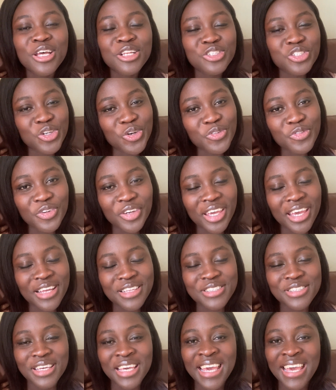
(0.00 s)
Don't
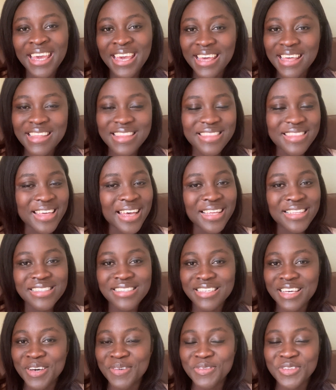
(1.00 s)
forget to hit that
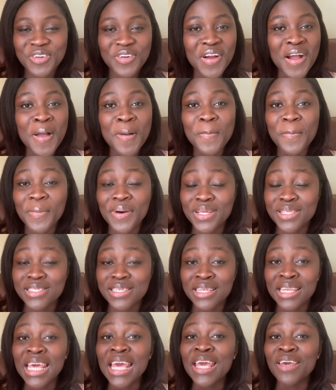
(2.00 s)
subscribe
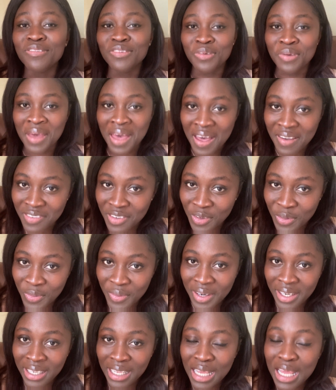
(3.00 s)
button if you haven't
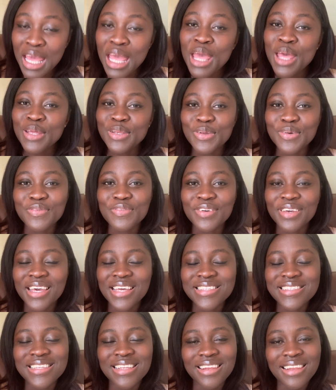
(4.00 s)
already. Don't
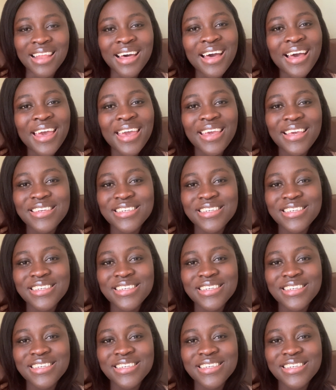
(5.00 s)
forget to like,